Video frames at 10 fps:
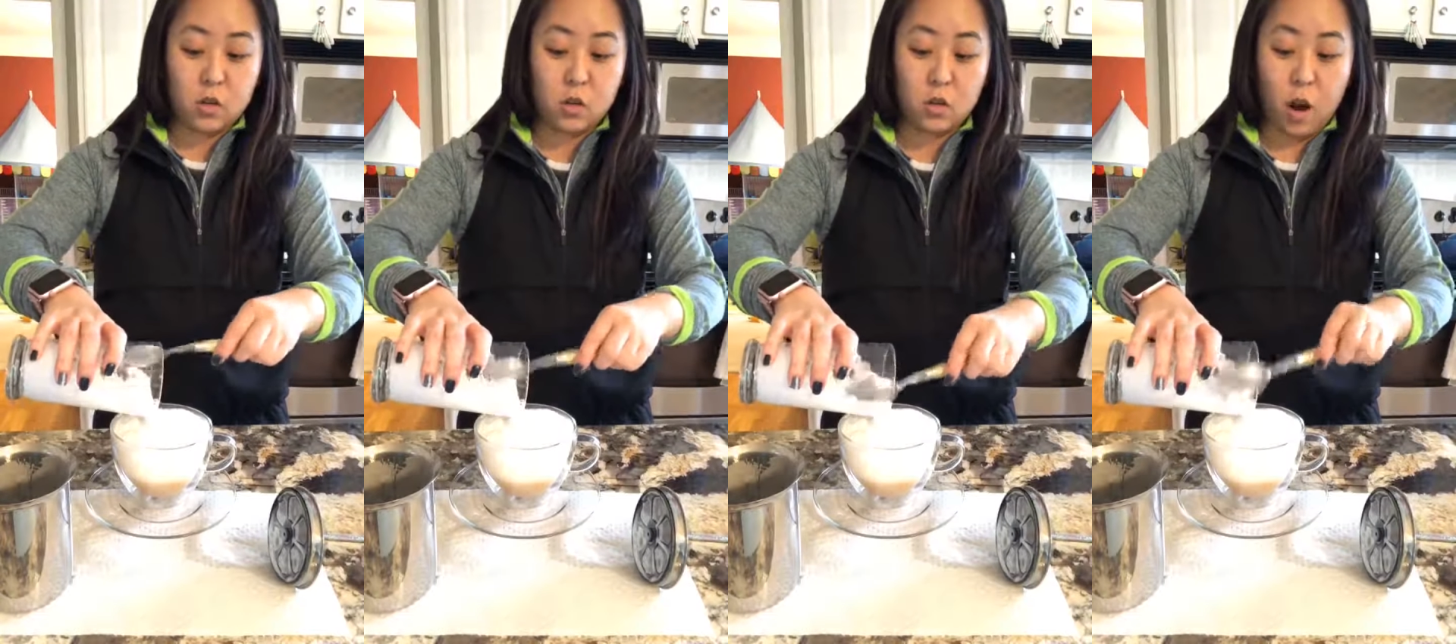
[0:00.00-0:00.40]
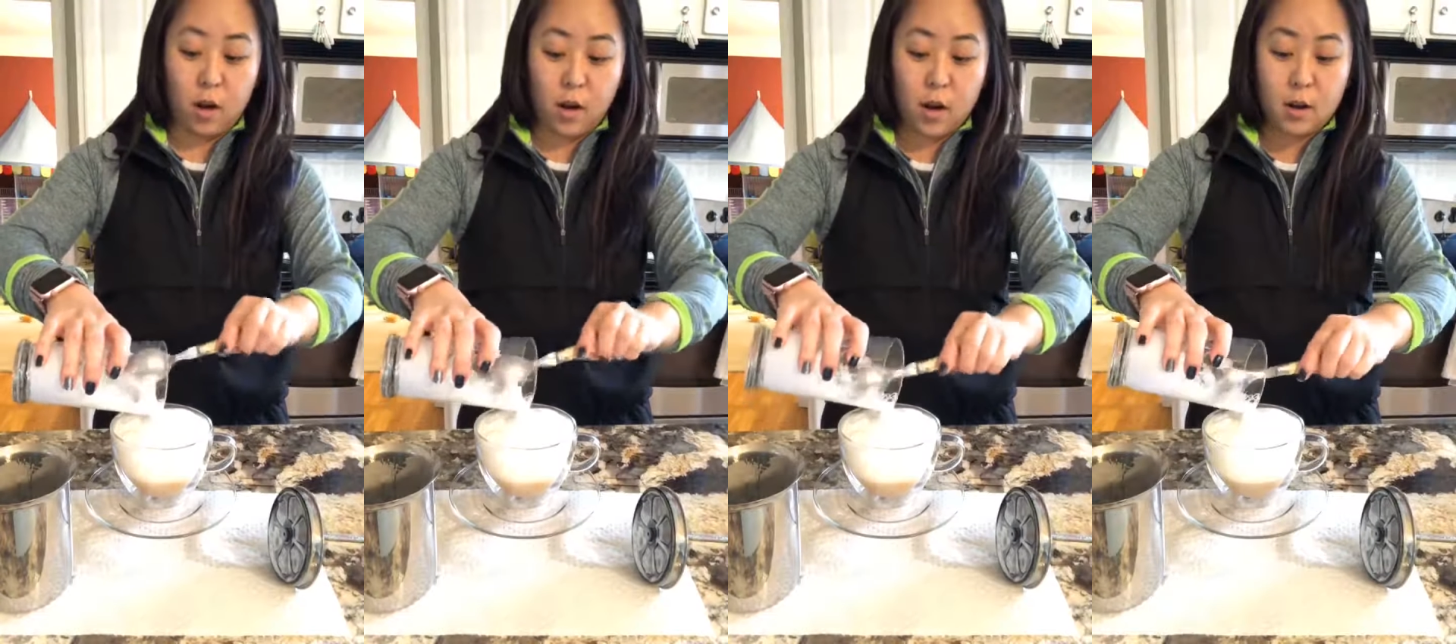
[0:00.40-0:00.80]

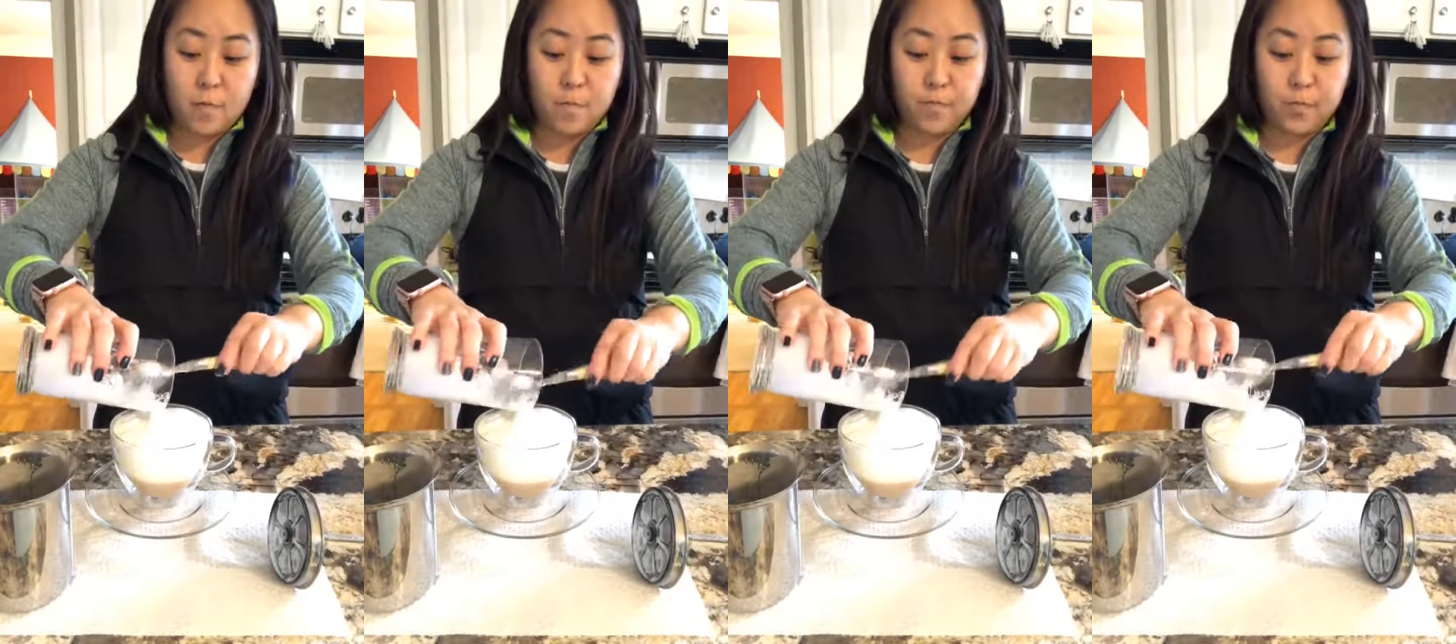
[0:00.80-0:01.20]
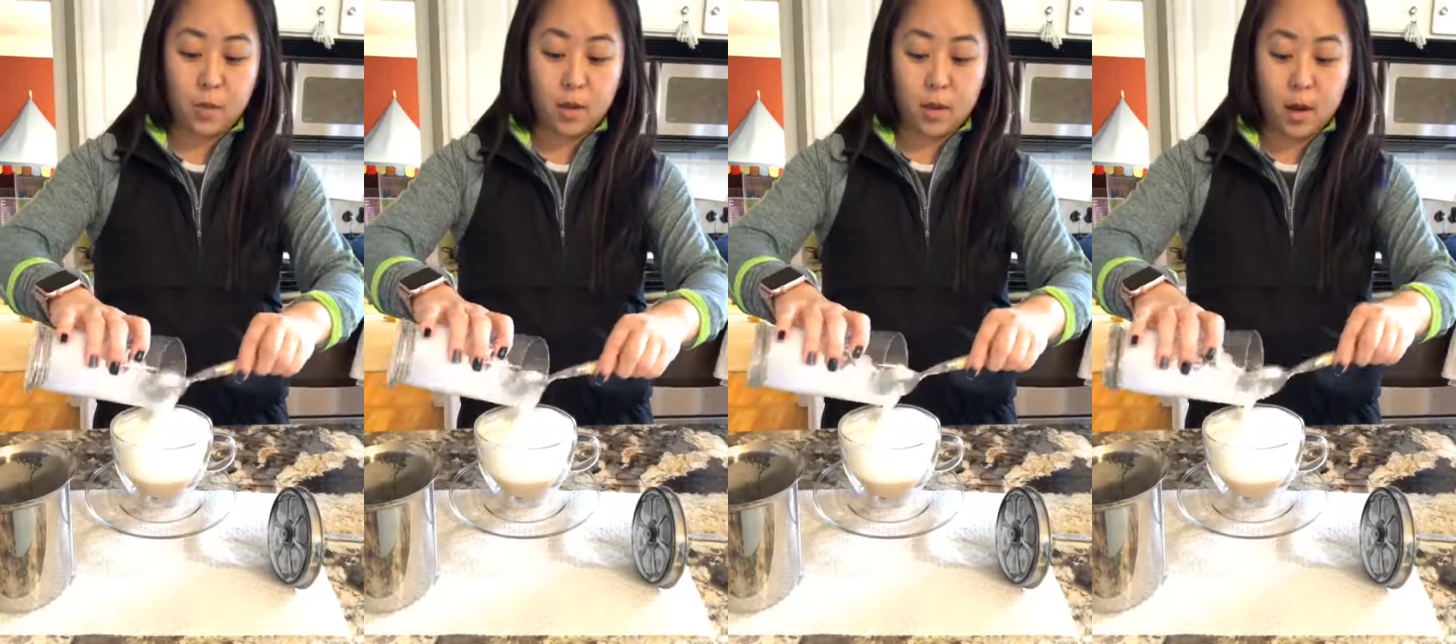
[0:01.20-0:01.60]
stronger
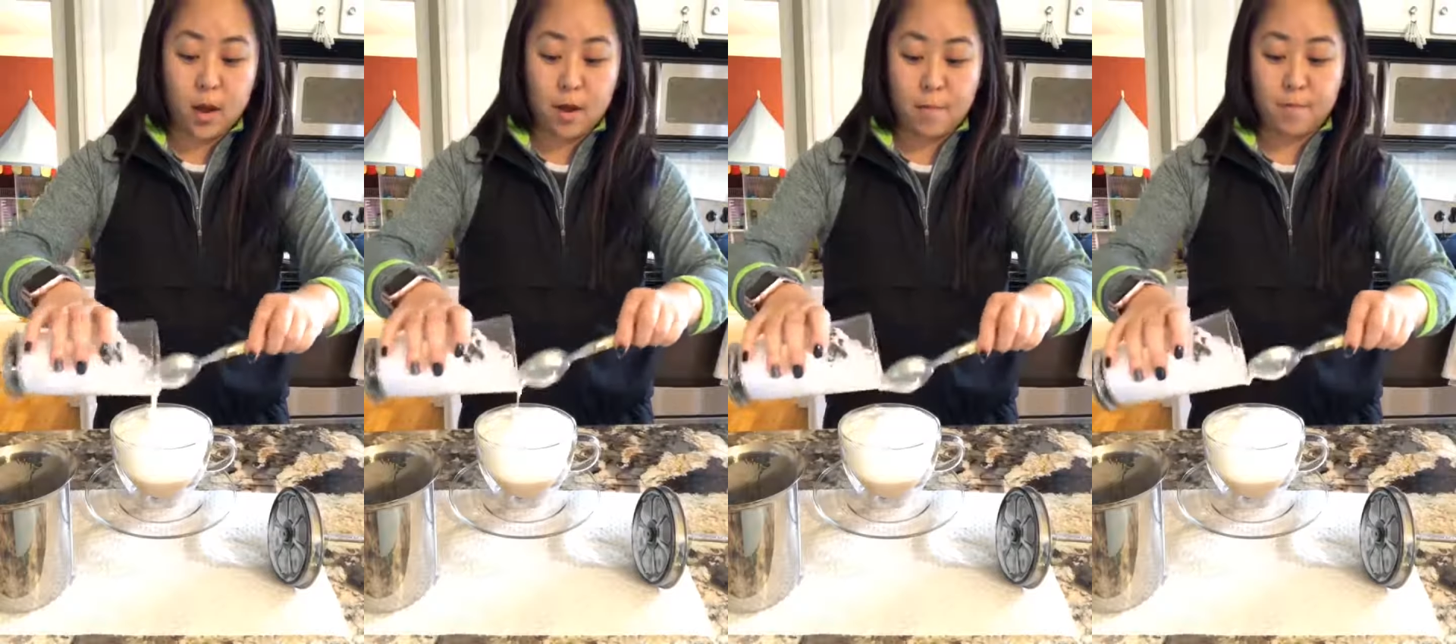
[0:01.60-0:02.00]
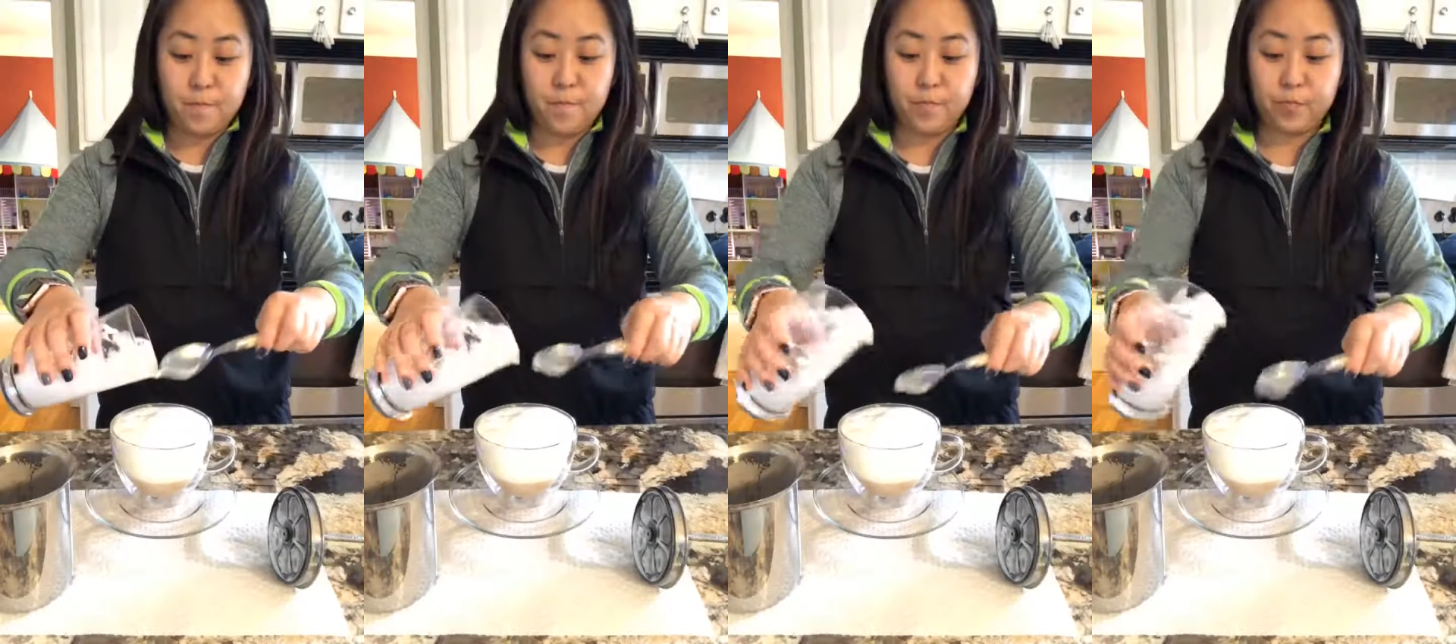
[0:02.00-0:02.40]
um,